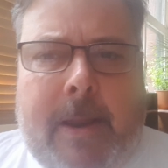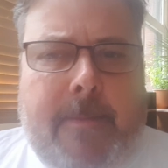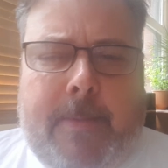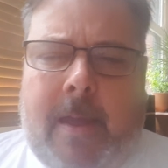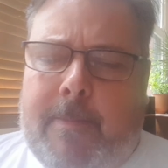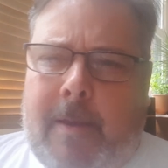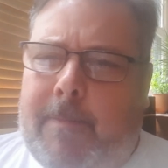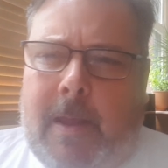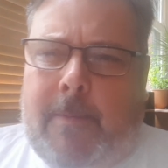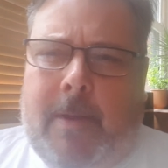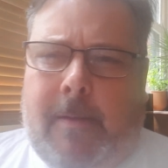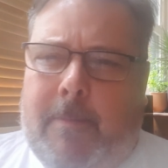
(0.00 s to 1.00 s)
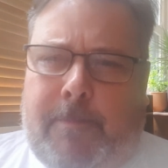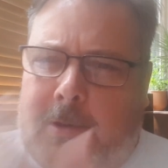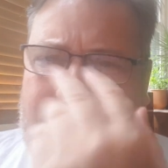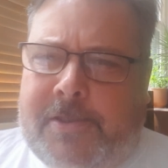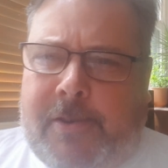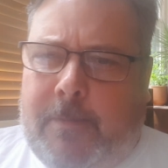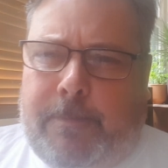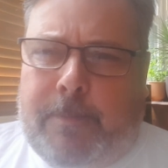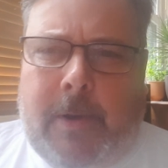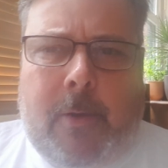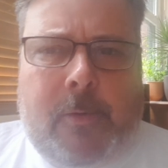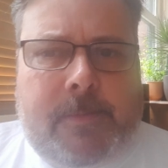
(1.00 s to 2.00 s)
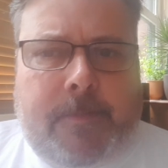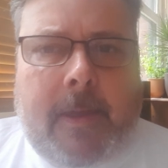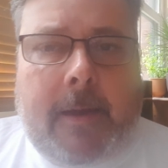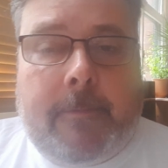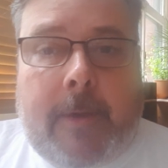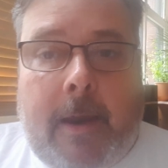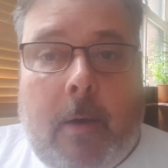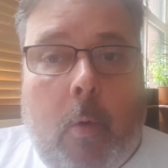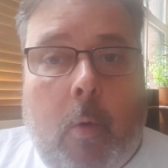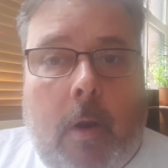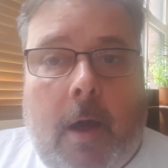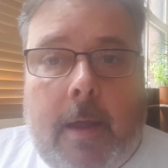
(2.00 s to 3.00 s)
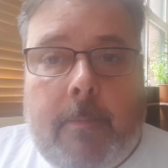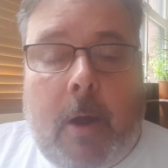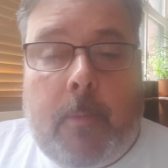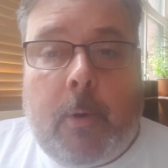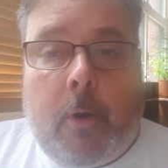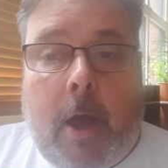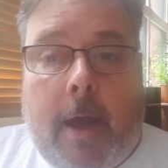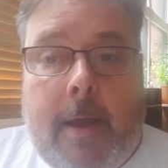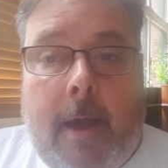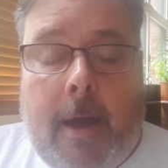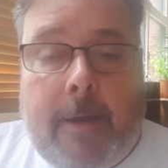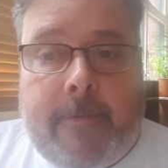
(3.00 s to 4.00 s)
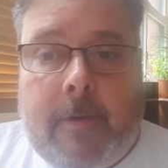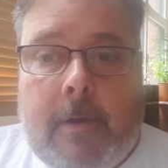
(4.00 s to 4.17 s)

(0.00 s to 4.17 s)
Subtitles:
beep, beep, beep, beep, beep, Jester news thing. Hello, I hope you're okay. I've